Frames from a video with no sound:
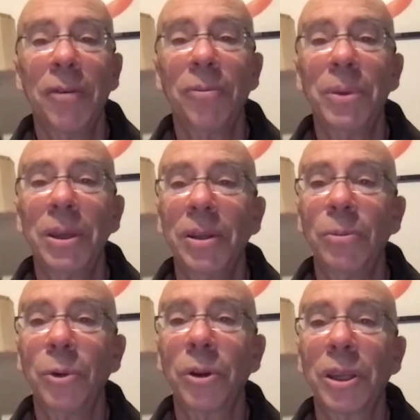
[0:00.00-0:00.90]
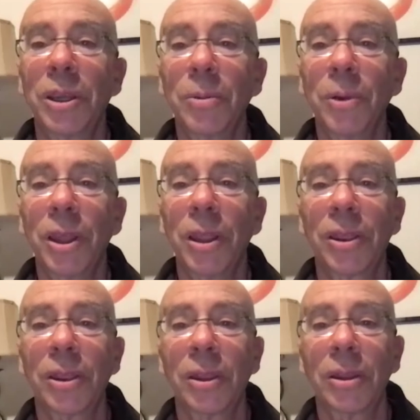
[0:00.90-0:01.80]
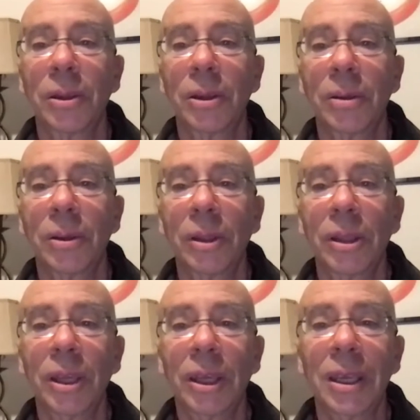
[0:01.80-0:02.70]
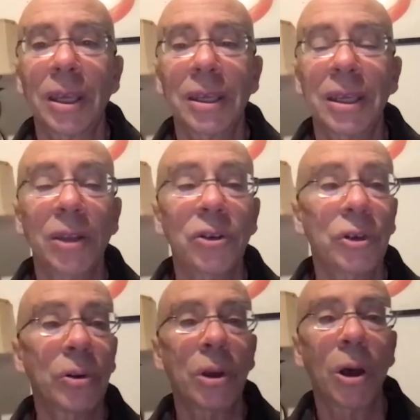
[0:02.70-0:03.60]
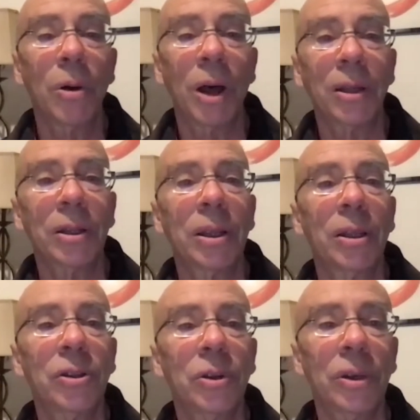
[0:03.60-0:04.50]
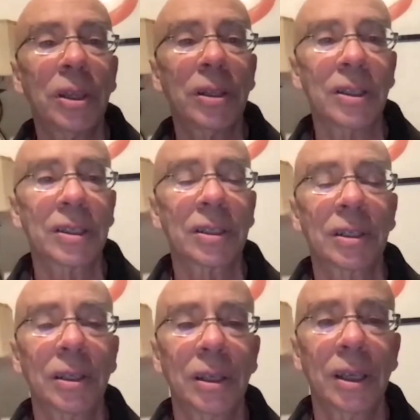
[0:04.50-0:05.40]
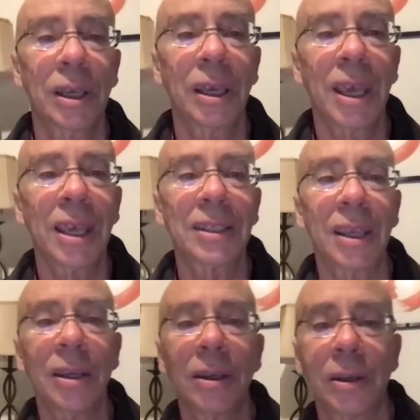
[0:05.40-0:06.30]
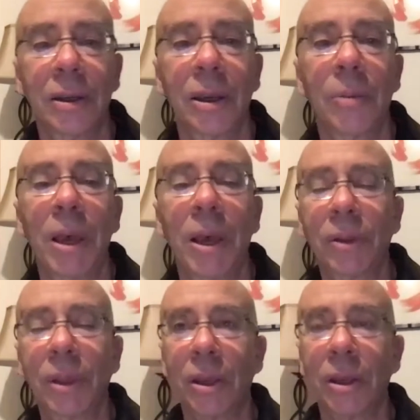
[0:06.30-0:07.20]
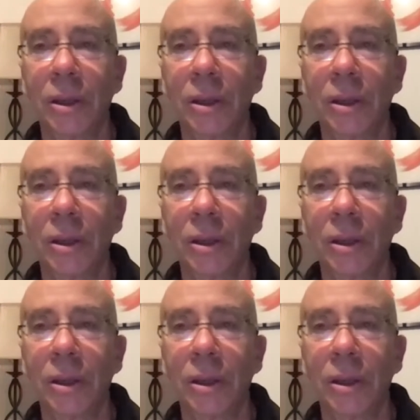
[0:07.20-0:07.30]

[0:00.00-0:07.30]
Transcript: been working with the Genjo Koan, Dogen's essay about the